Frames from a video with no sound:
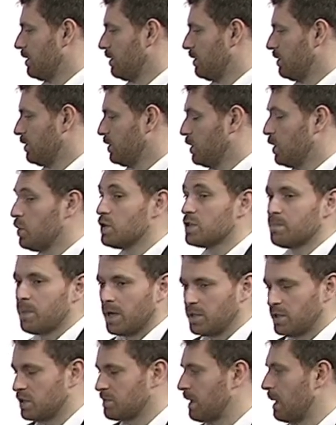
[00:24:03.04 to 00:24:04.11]
used by
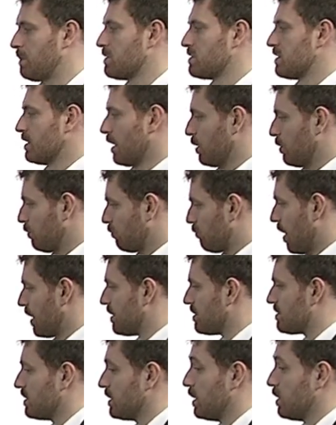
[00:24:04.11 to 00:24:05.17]
newspapers, run
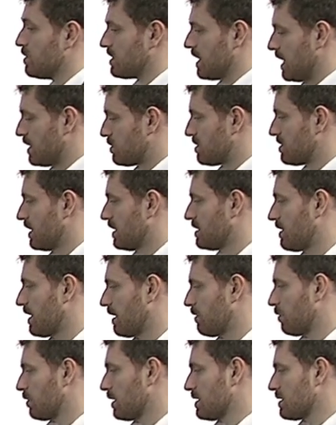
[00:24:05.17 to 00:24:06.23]
as news, interesting to their
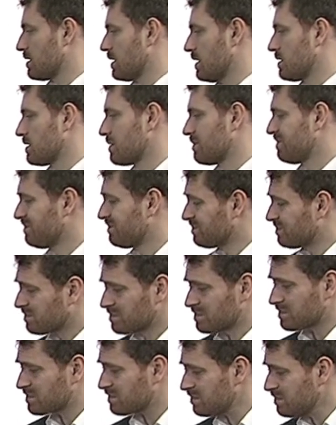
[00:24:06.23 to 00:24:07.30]
audiences.
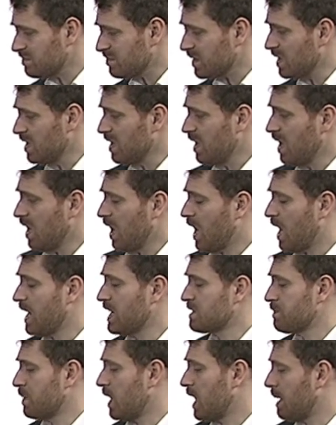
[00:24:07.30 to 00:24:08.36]
High
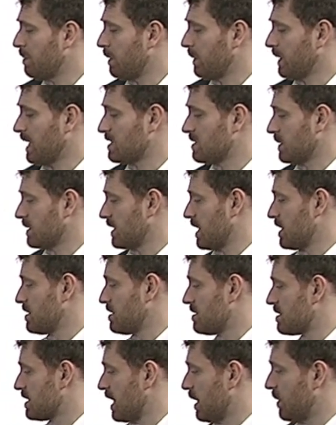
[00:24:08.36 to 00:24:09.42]
public
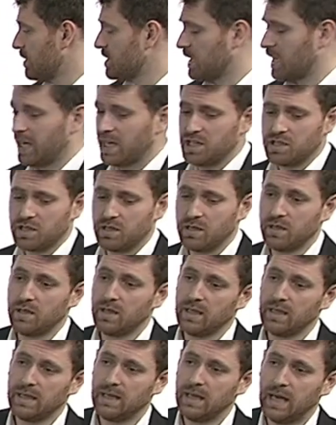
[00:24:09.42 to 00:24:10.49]
expectations, low education.
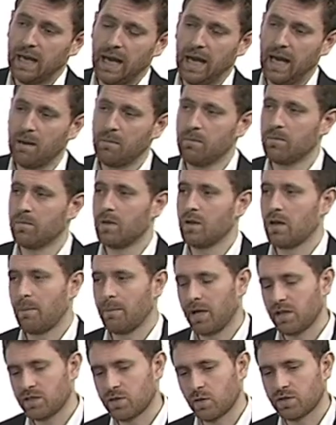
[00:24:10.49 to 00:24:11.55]
I
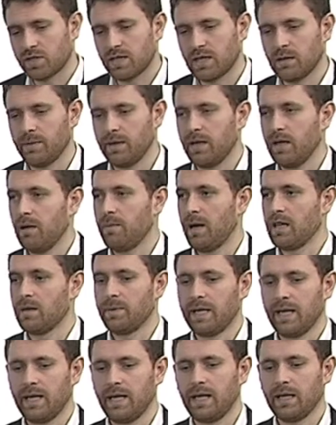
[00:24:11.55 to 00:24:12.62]
talked a little bit about the
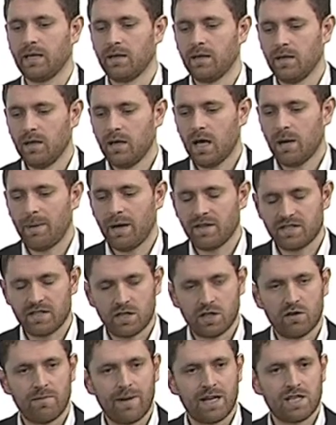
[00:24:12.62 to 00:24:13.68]
beginning about this issue
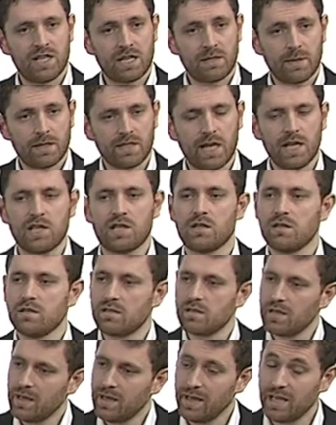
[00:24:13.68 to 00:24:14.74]
of managing expectations,
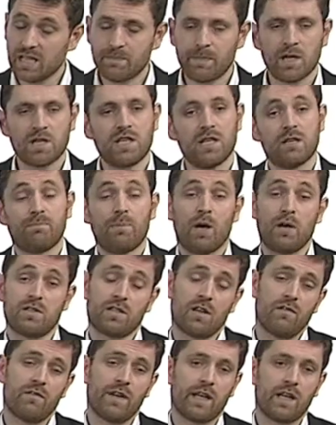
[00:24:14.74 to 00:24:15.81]
especially in a
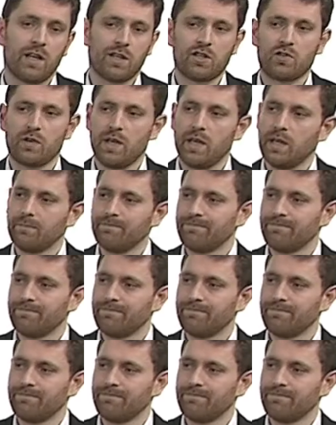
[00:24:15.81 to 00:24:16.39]
post-conflict country.